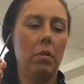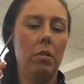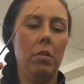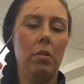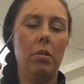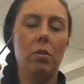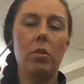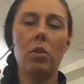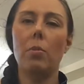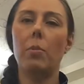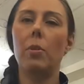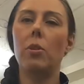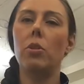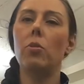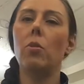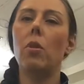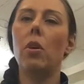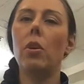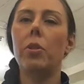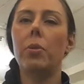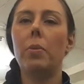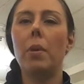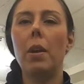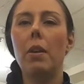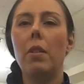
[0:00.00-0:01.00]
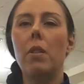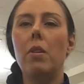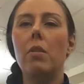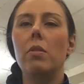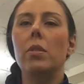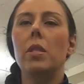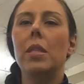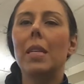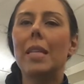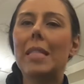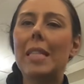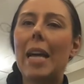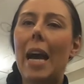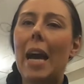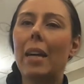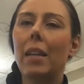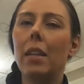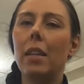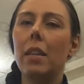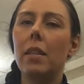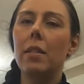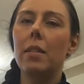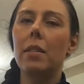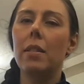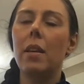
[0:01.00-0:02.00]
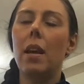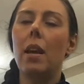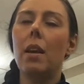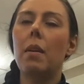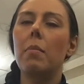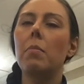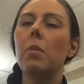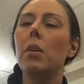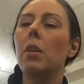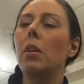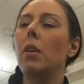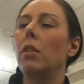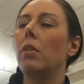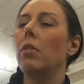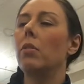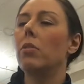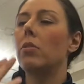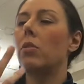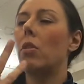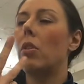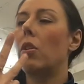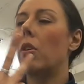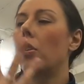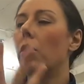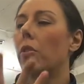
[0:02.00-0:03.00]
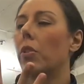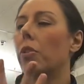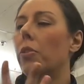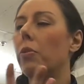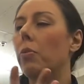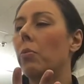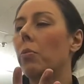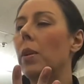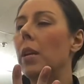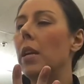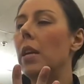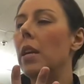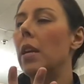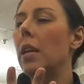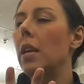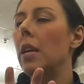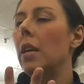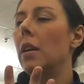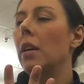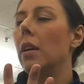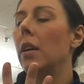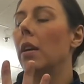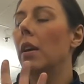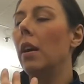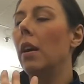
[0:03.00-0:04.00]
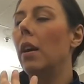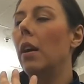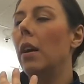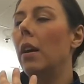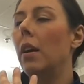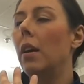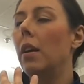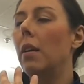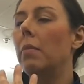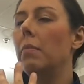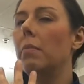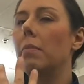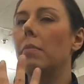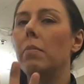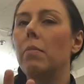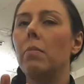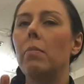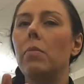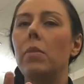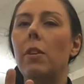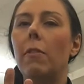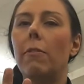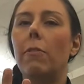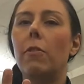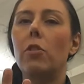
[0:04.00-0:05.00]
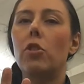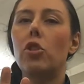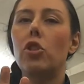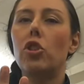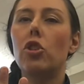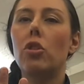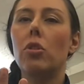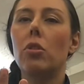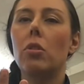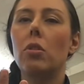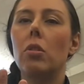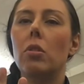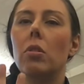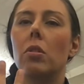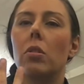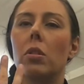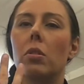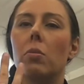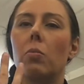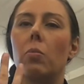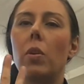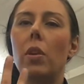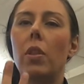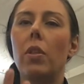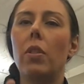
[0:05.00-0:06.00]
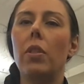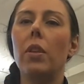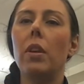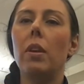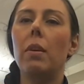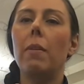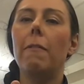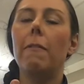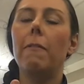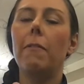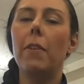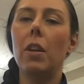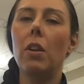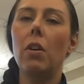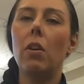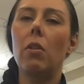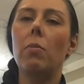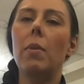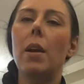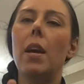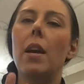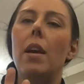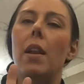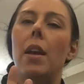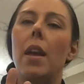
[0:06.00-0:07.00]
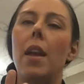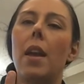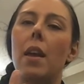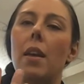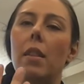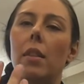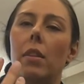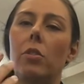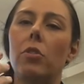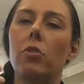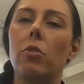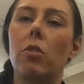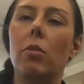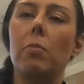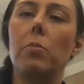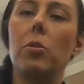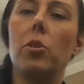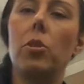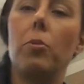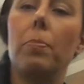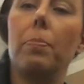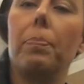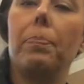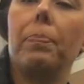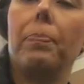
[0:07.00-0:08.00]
So I'm going to do all three of those exactly the same. Those are three different sugars with the phenol red and the Durham tube.